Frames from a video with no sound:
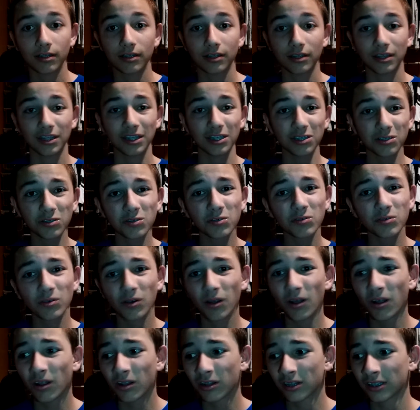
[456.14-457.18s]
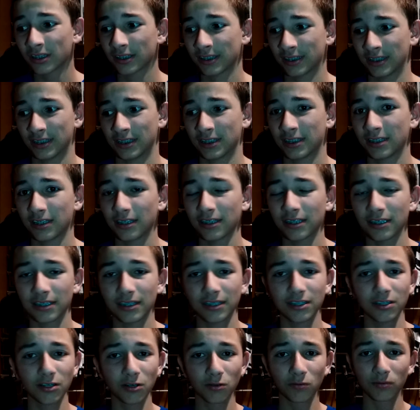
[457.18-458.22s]
these are all, like,
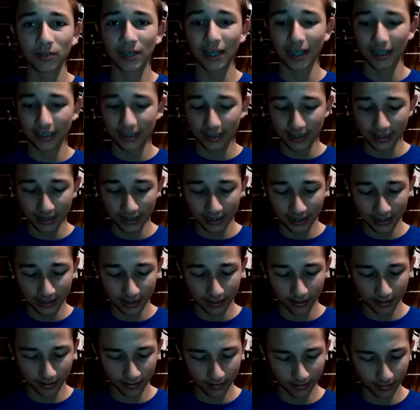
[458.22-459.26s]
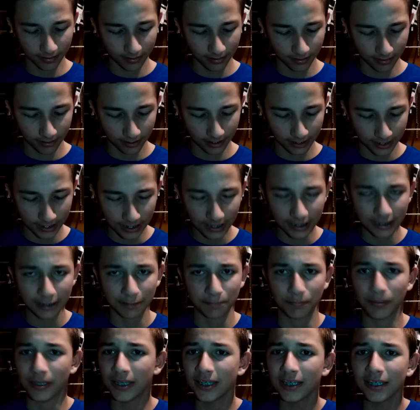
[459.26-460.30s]
Nexus
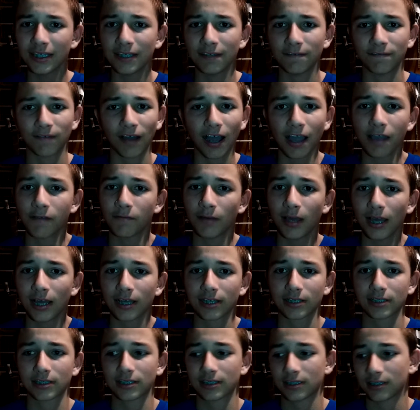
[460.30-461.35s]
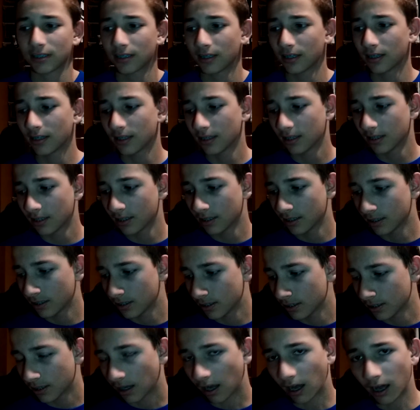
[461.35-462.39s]
6P, 5X,
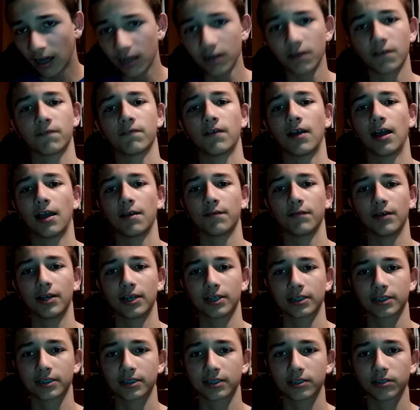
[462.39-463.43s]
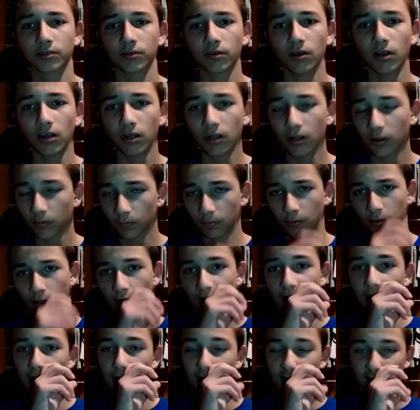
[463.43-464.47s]
Honor 5X. They're all, well,
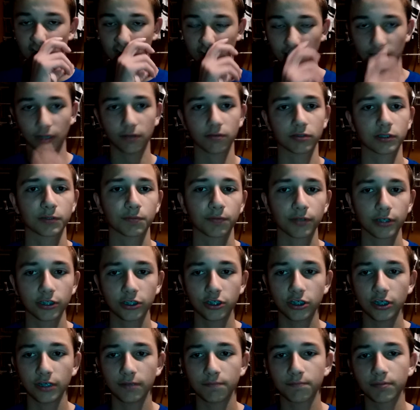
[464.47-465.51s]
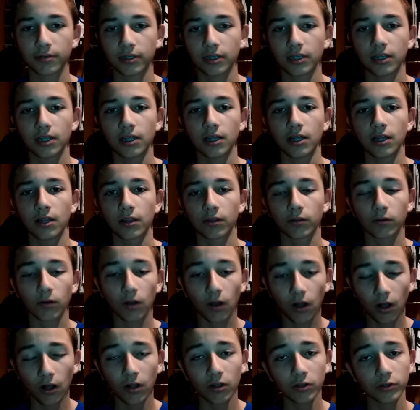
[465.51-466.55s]
actually, that one's pretty cheap, but they're
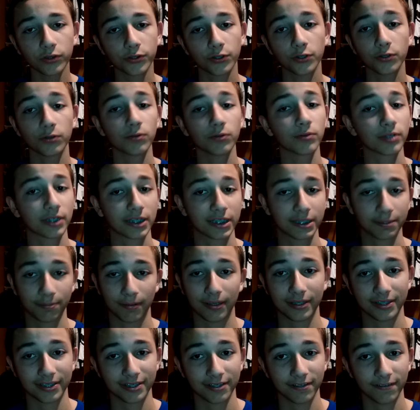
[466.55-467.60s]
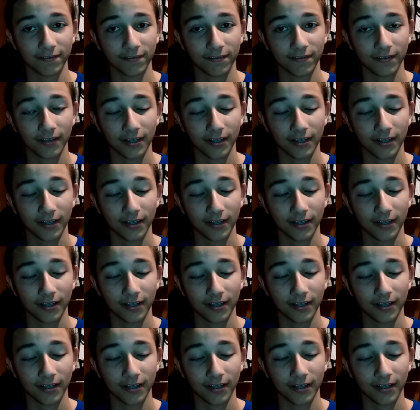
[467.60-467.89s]
all too expensive.